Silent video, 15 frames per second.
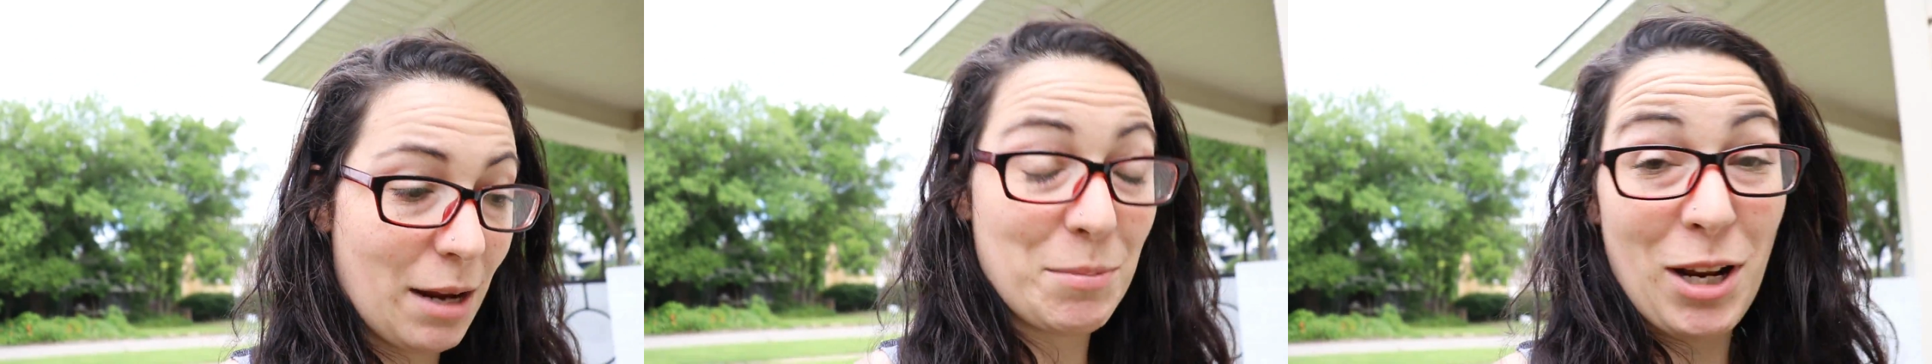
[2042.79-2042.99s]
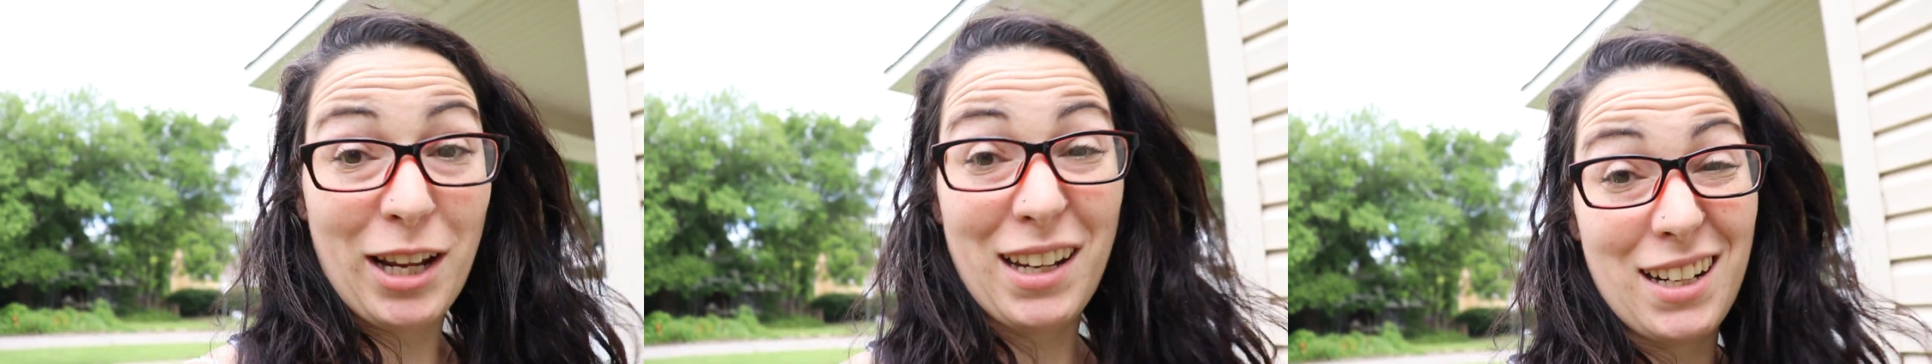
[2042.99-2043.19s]

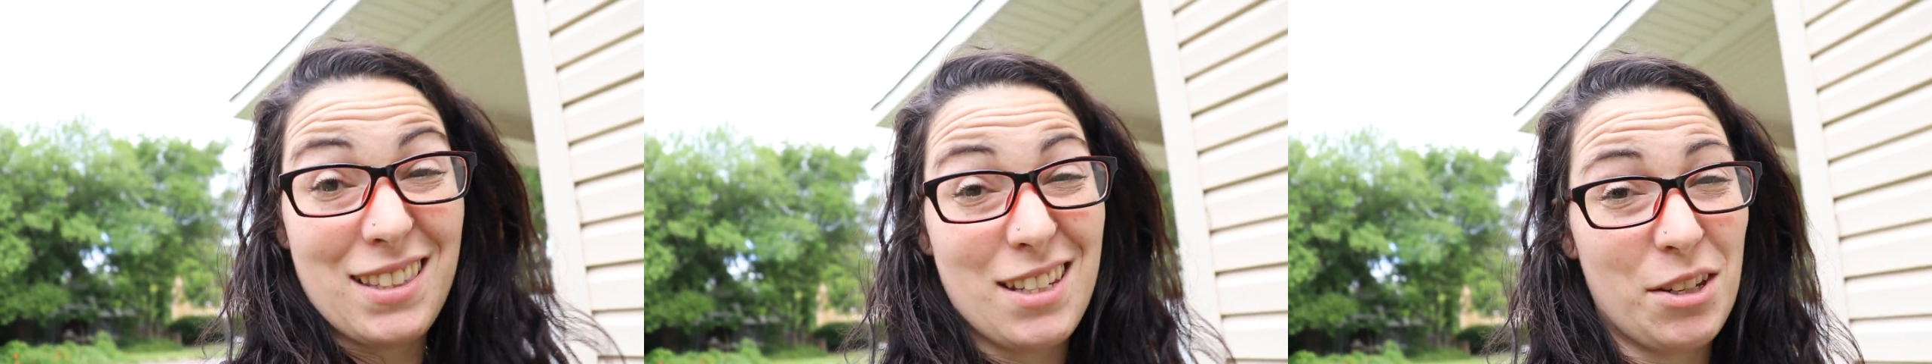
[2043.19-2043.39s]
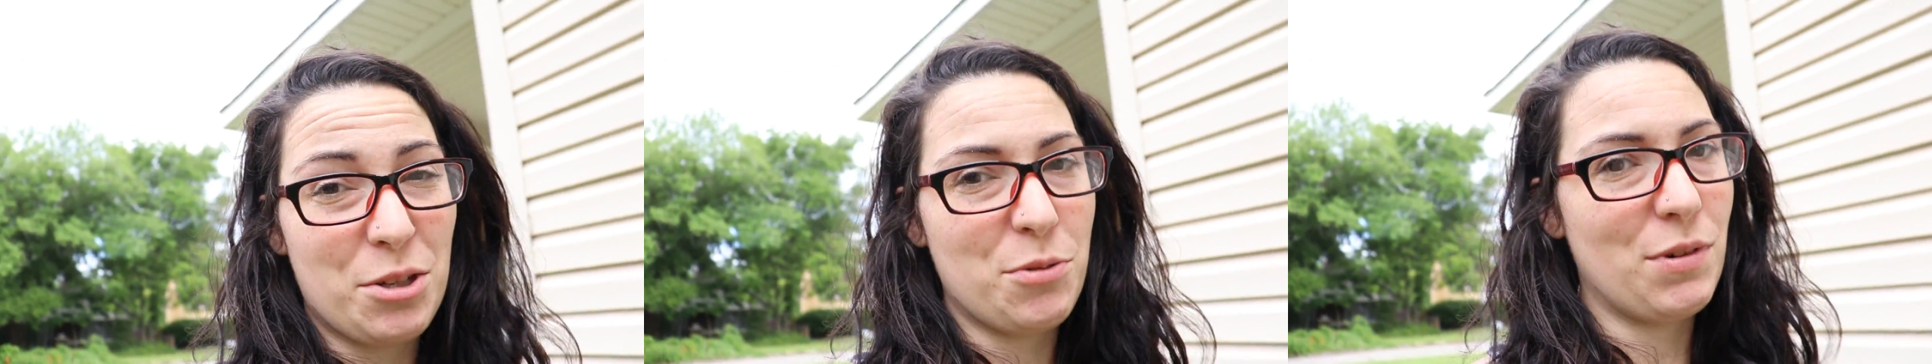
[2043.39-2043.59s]
I'm not going to
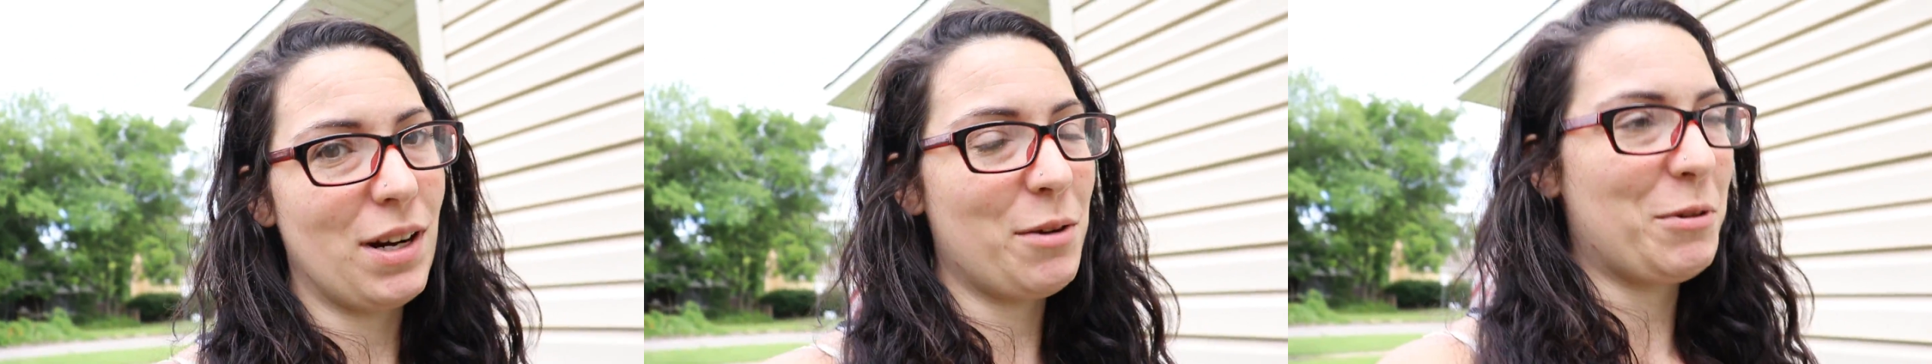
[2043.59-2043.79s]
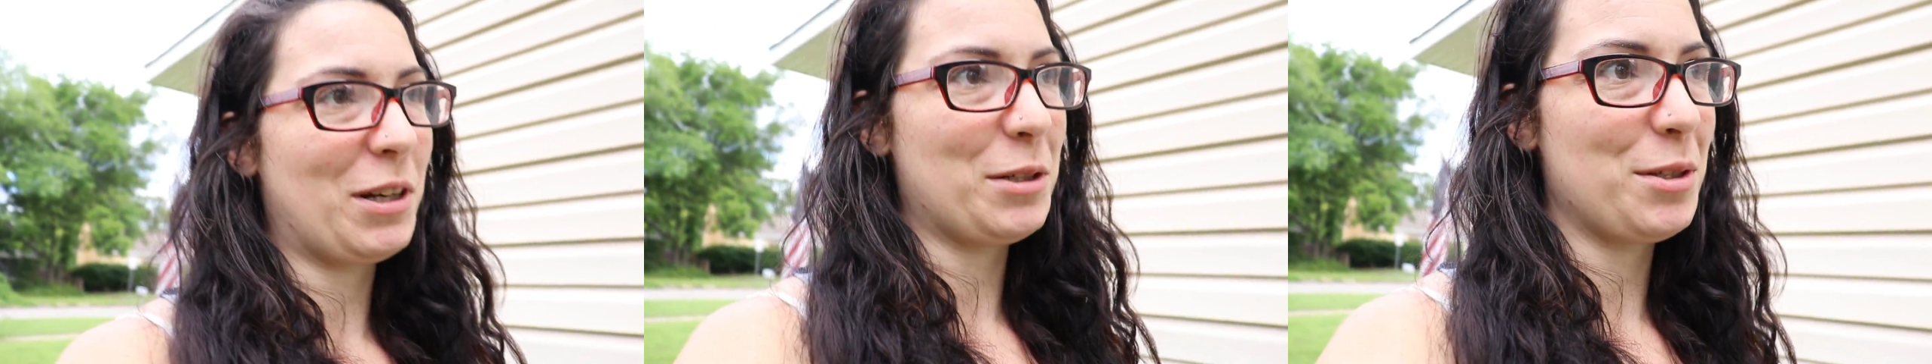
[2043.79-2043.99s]
tell you what
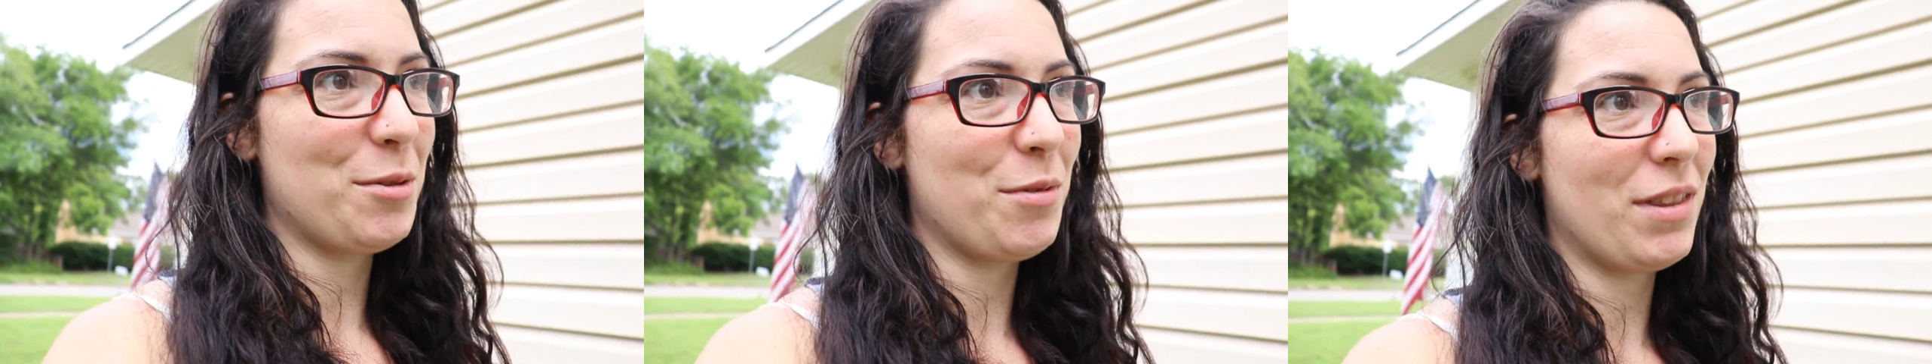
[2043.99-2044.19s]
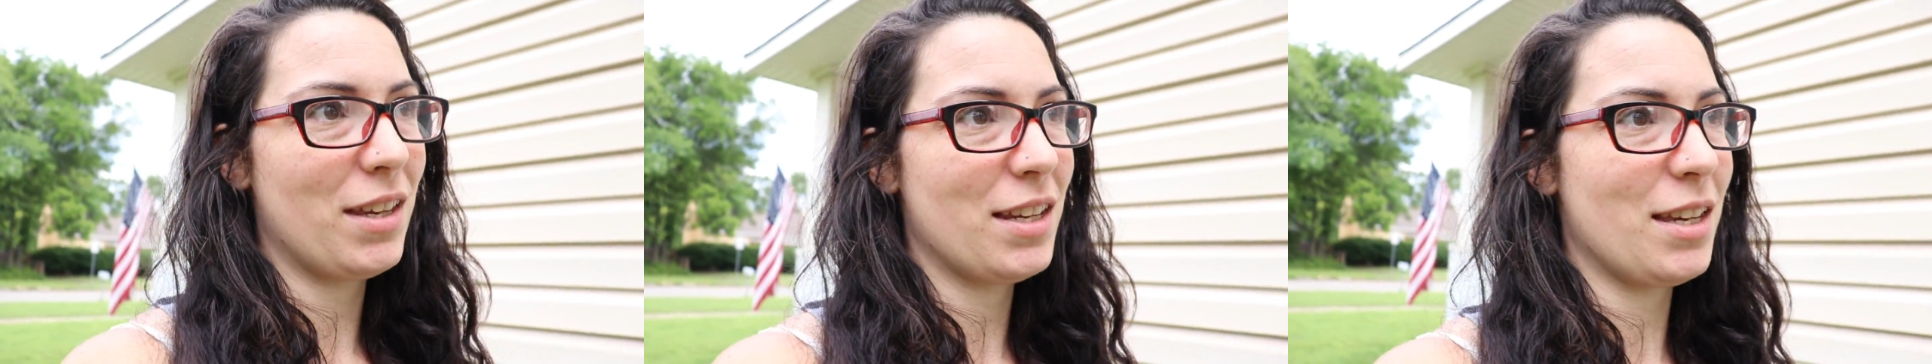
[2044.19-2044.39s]
I want to do
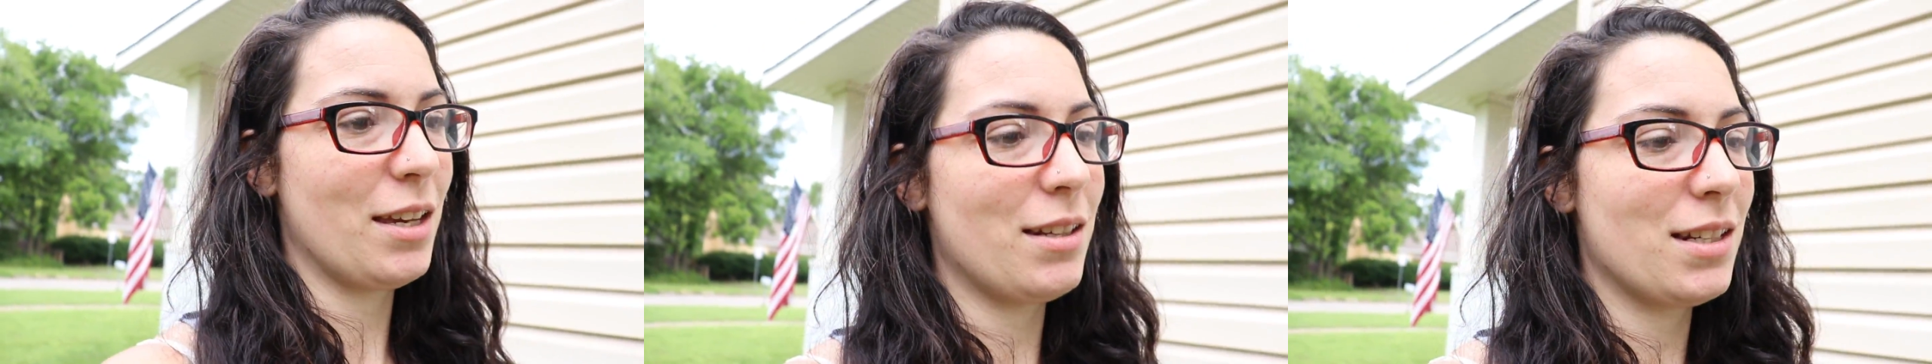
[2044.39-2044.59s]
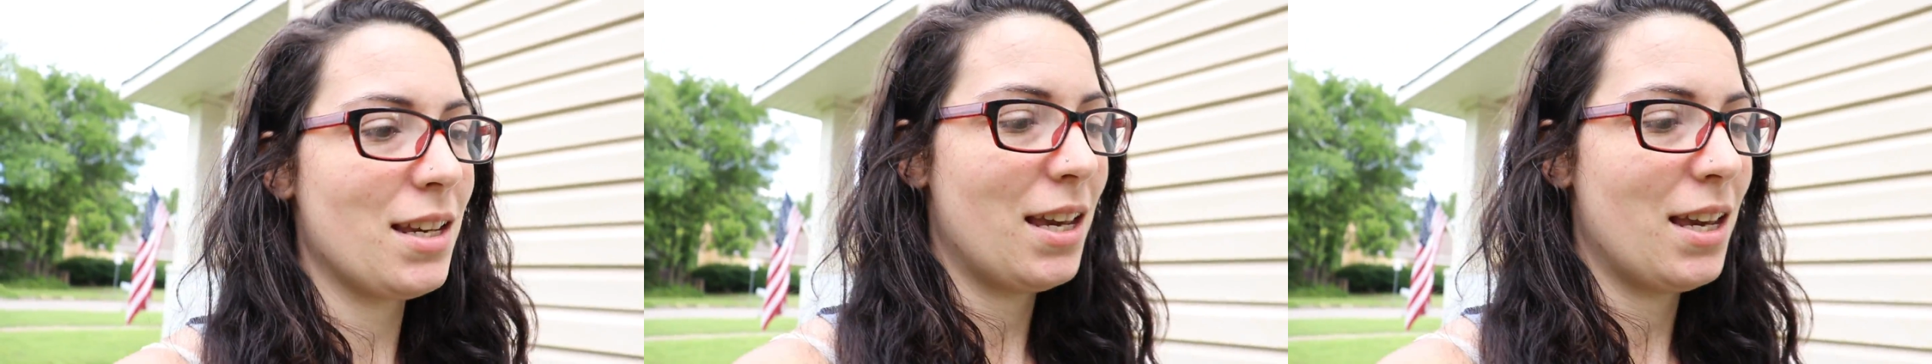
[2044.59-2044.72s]
with it yet